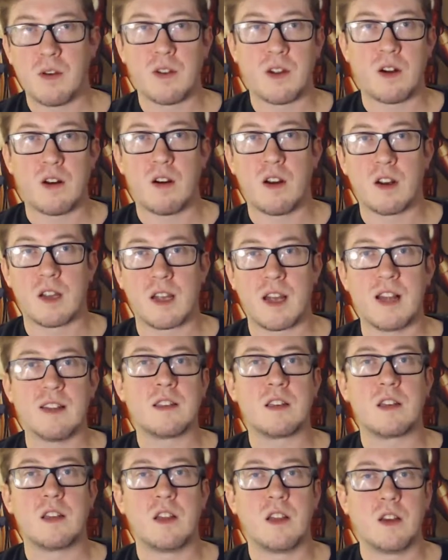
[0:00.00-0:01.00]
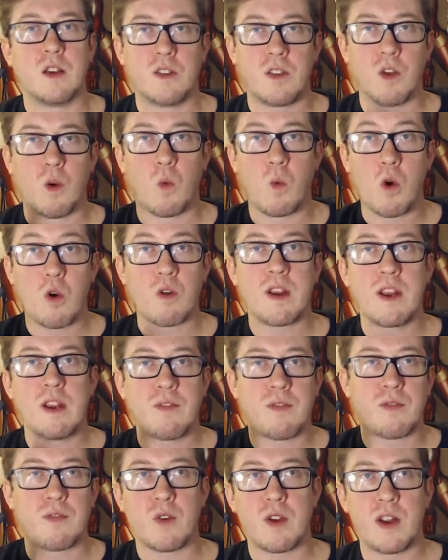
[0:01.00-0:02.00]
that are against the
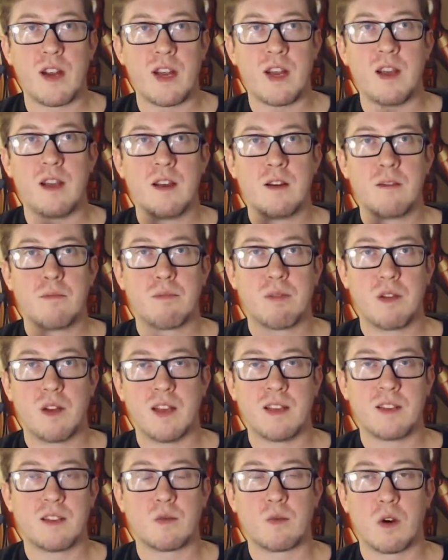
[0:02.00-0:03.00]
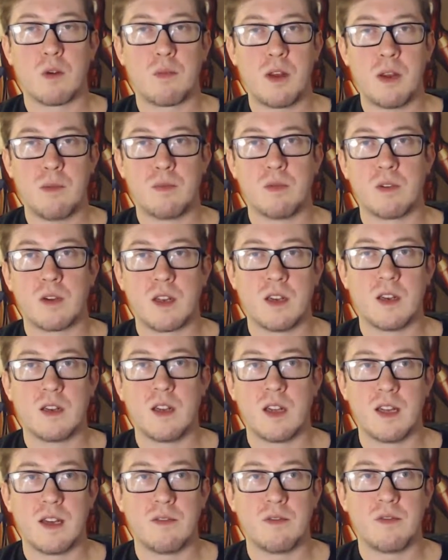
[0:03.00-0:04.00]
worry-free place where people can
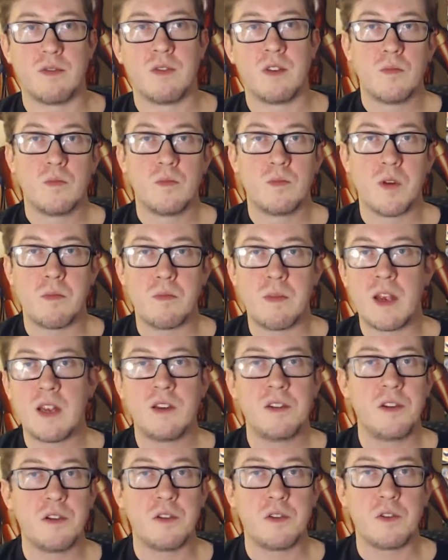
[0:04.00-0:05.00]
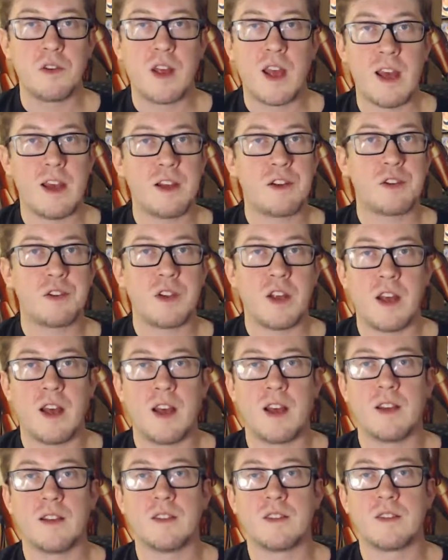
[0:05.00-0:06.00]
live. But main dude Cash
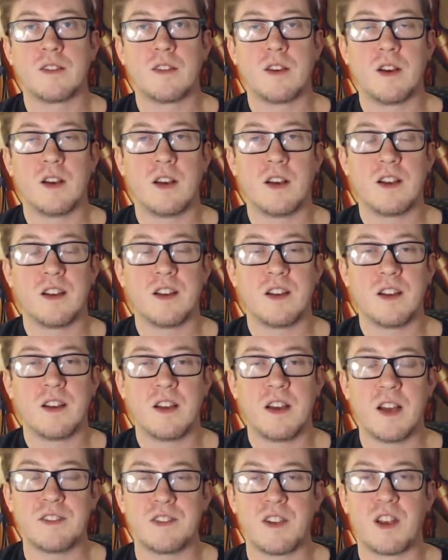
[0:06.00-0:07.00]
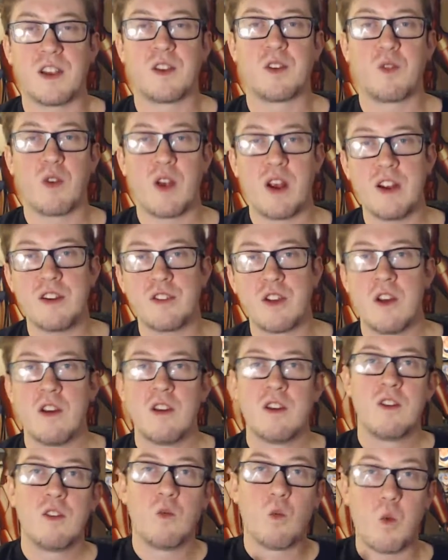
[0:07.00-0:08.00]
has a great
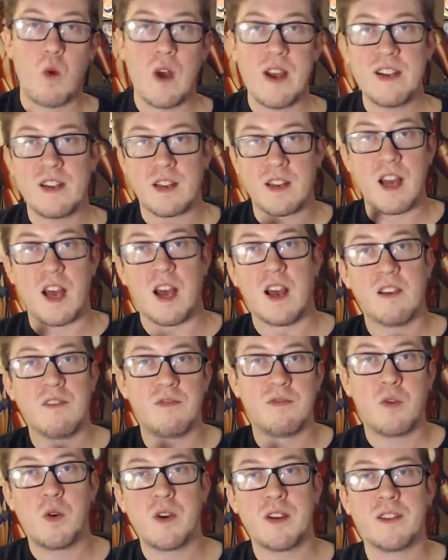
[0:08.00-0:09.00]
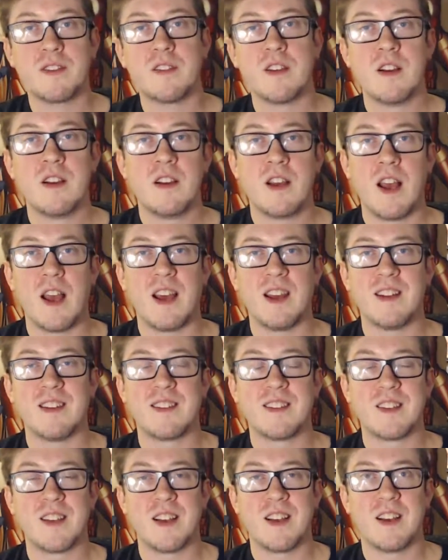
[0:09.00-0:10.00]
white guy voice. And
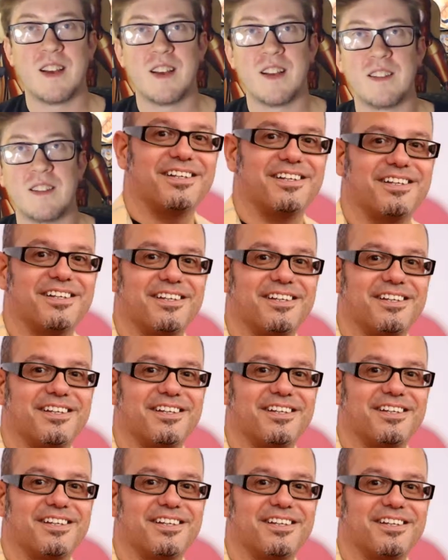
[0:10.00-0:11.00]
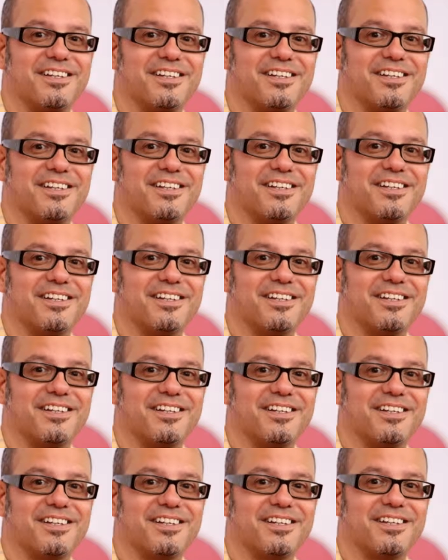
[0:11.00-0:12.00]
it's David Cross, I believe,
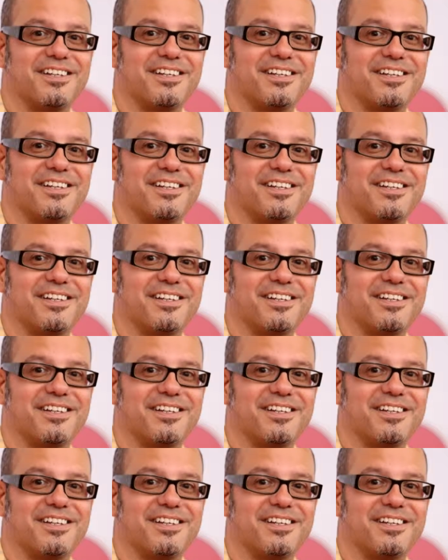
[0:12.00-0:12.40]
that is doing the